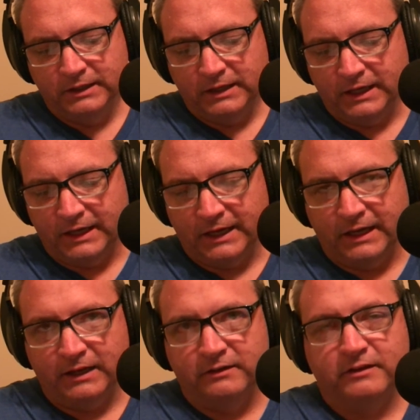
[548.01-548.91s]

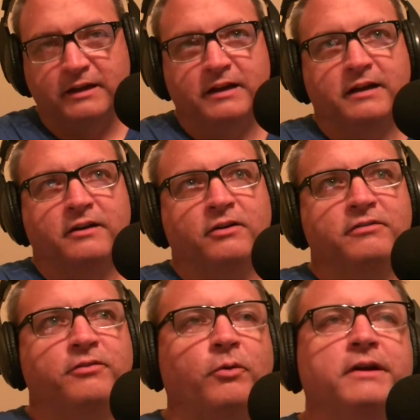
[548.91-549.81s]
And her
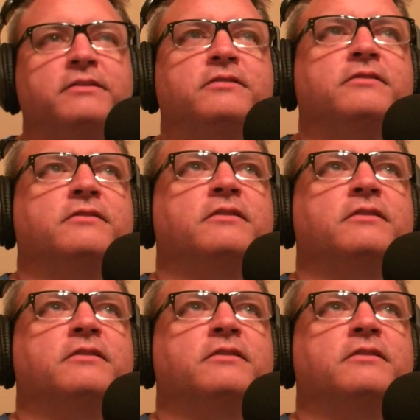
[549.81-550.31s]
voice,